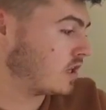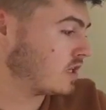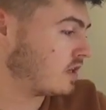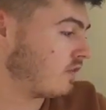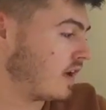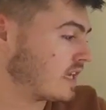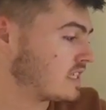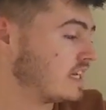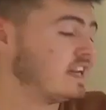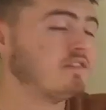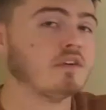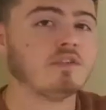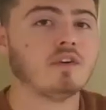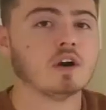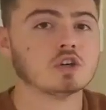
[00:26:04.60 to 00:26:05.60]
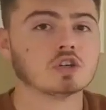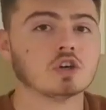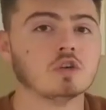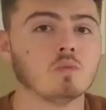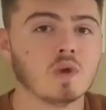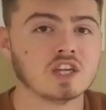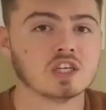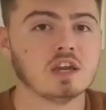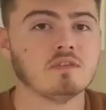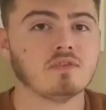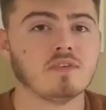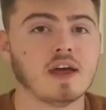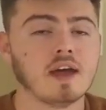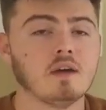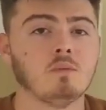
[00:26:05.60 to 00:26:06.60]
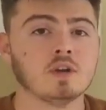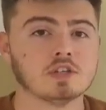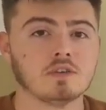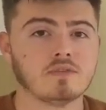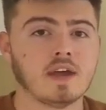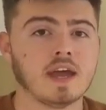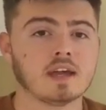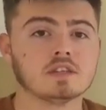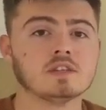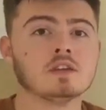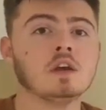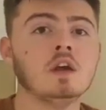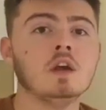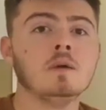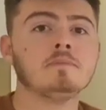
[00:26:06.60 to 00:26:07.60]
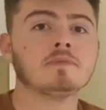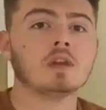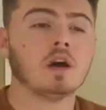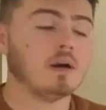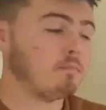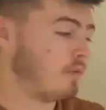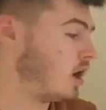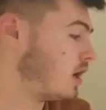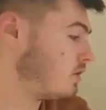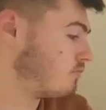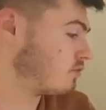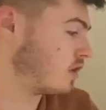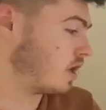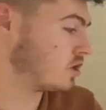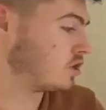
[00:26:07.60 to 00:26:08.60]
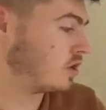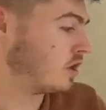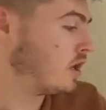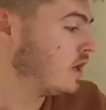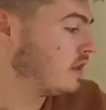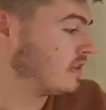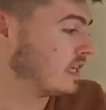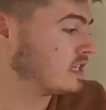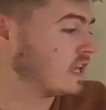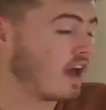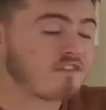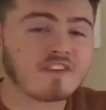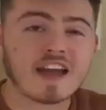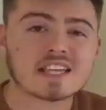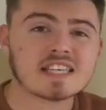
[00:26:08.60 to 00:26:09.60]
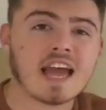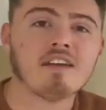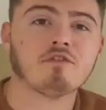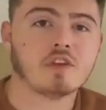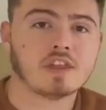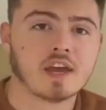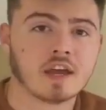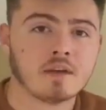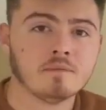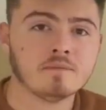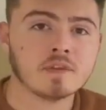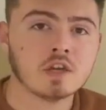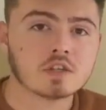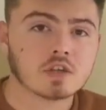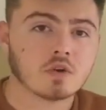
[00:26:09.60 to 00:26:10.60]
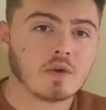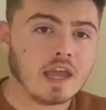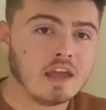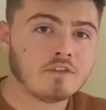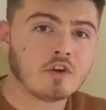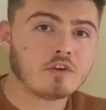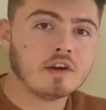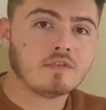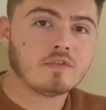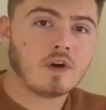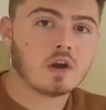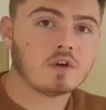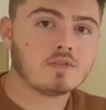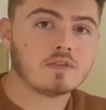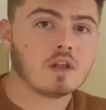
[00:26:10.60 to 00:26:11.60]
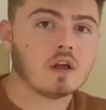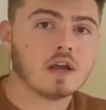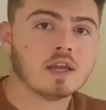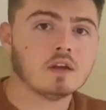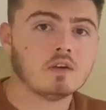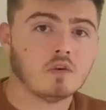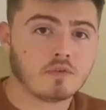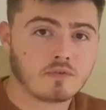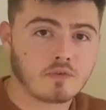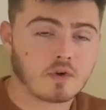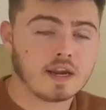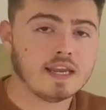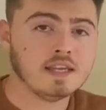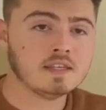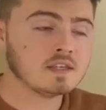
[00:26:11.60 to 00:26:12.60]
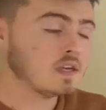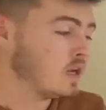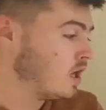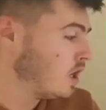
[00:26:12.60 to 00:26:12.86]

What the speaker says: This affects liver function, which affects bile production. This affects everything. So if you're in fight or flight or freeze,